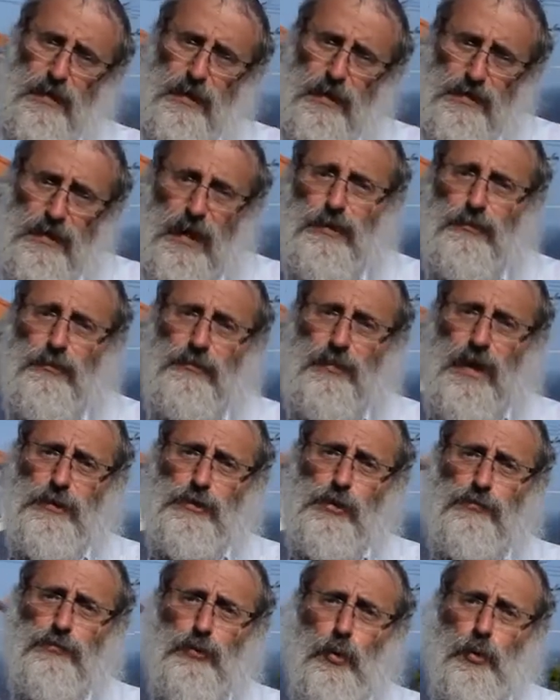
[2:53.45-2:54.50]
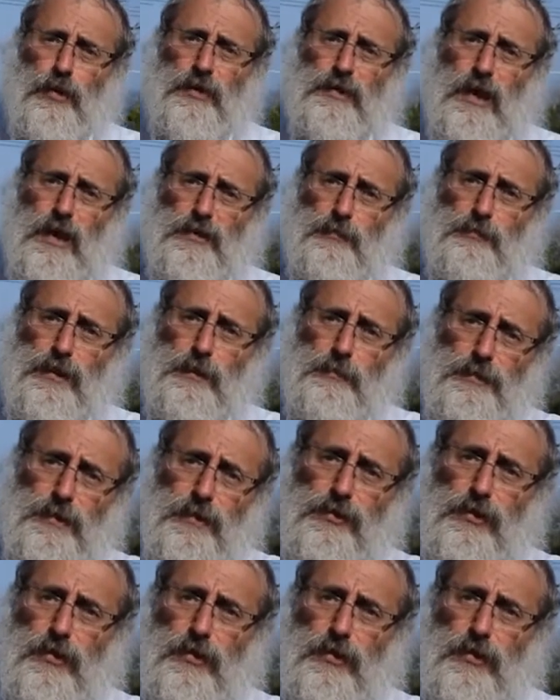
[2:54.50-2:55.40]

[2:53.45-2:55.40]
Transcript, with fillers: Another advantage of talking to other people is